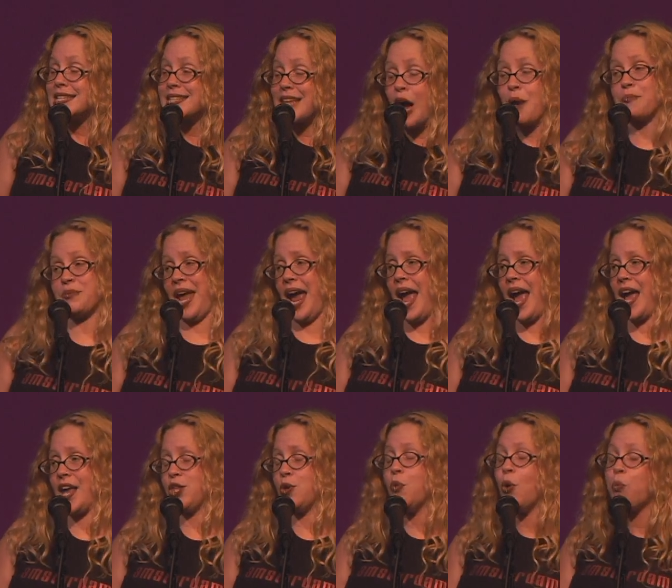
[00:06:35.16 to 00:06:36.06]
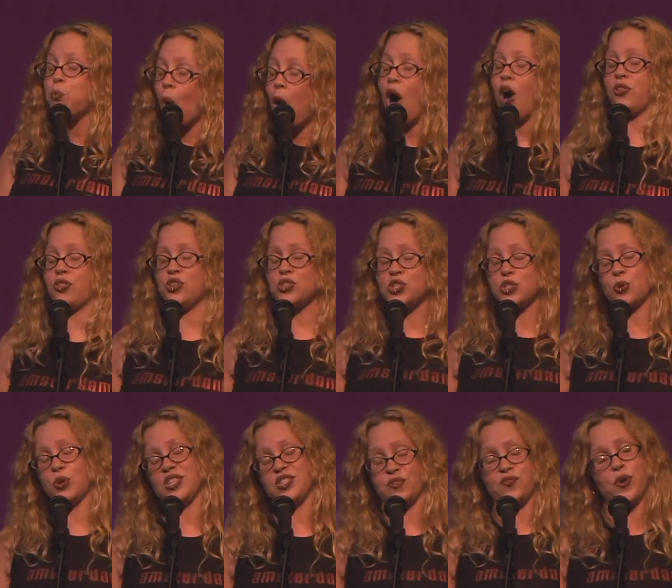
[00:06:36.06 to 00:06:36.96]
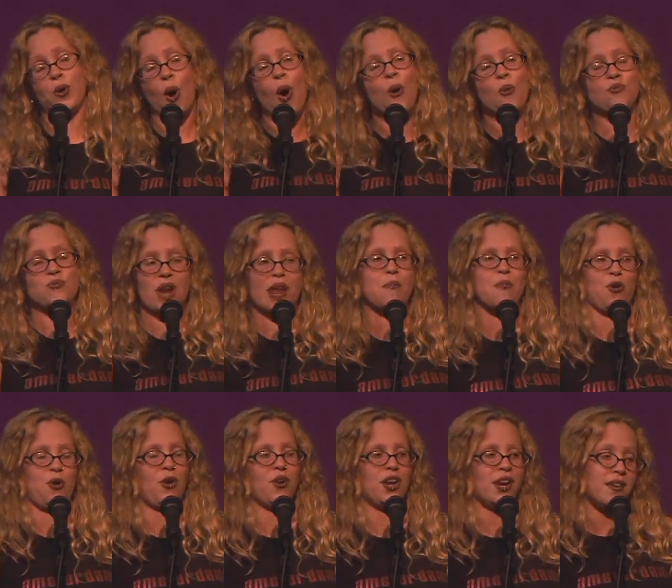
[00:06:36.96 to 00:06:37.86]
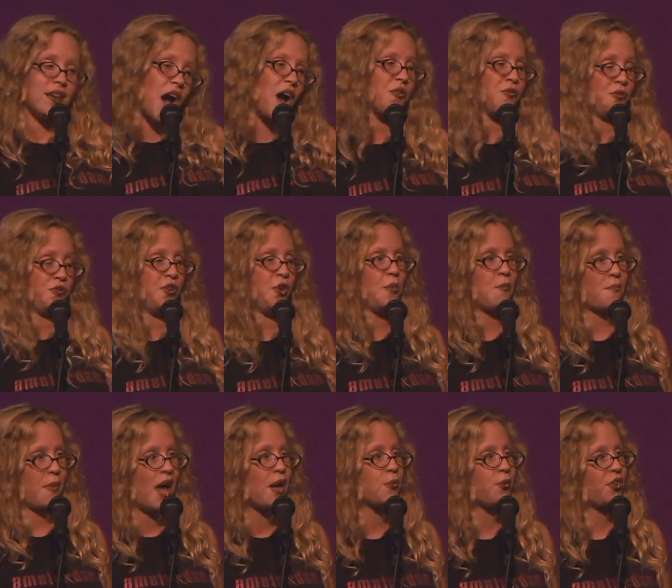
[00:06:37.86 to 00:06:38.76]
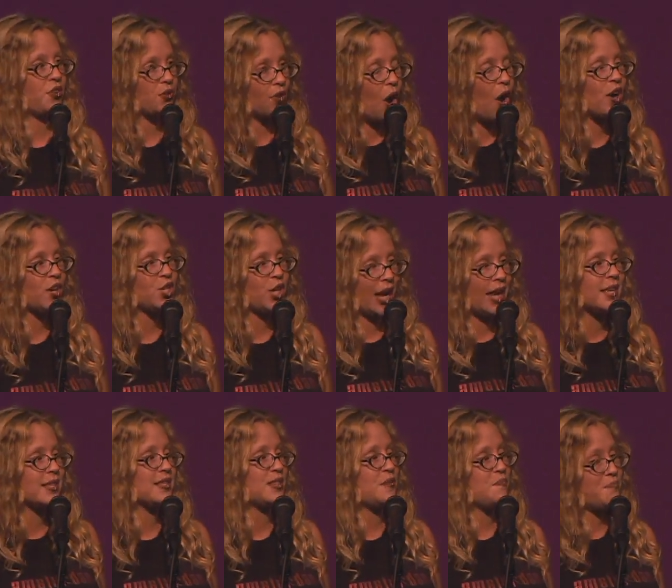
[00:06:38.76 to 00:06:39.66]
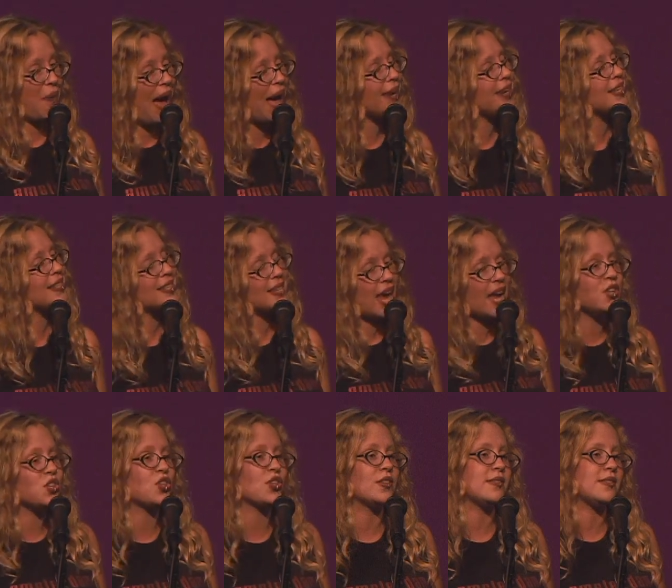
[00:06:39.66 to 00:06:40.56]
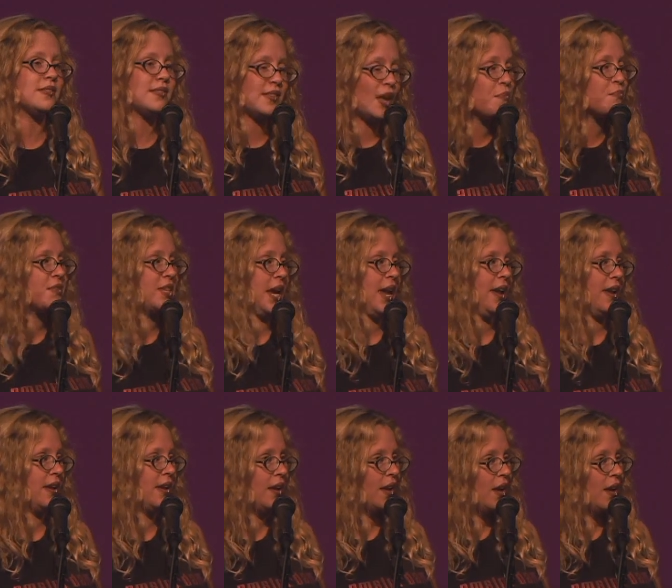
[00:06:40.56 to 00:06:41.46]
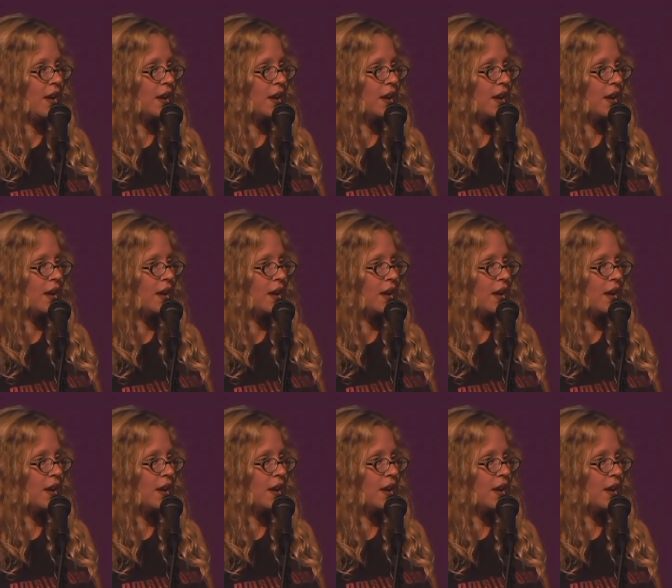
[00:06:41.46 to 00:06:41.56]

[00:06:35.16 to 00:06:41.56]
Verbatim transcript: someday you will walk the streets of your own neighborhood and not fear men with large hands and bad intentions. Someday